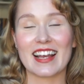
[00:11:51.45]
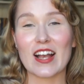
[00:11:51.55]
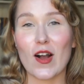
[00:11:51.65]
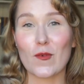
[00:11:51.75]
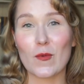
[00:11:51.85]
I
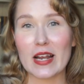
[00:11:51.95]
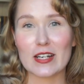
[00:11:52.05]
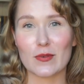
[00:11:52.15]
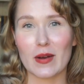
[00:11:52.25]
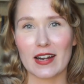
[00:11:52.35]
can't wait
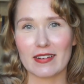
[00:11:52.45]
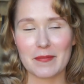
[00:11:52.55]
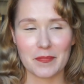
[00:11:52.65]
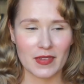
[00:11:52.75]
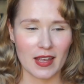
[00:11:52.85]
to wear it.
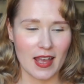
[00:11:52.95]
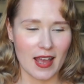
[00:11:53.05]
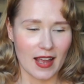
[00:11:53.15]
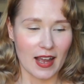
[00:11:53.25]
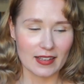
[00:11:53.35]

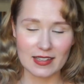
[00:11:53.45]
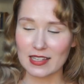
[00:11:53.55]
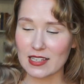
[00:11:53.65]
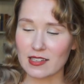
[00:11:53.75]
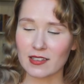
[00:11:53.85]
I think
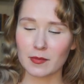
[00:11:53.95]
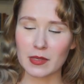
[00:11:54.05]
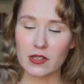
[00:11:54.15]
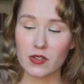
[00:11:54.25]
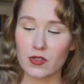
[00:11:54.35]
this is going to
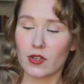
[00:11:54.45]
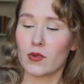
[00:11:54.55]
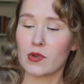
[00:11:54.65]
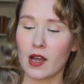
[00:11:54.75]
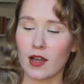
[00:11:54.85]
be
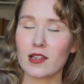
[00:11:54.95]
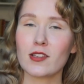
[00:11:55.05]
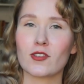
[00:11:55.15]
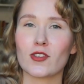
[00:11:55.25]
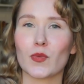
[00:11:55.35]
so
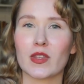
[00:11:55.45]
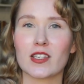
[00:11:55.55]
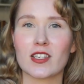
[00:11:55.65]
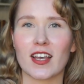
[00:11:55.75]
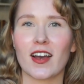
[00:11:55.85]
nice just with a
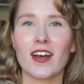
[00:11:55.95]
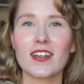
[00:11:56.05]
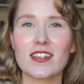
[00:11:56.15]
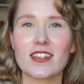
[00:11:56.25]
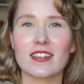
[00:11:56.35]
skirt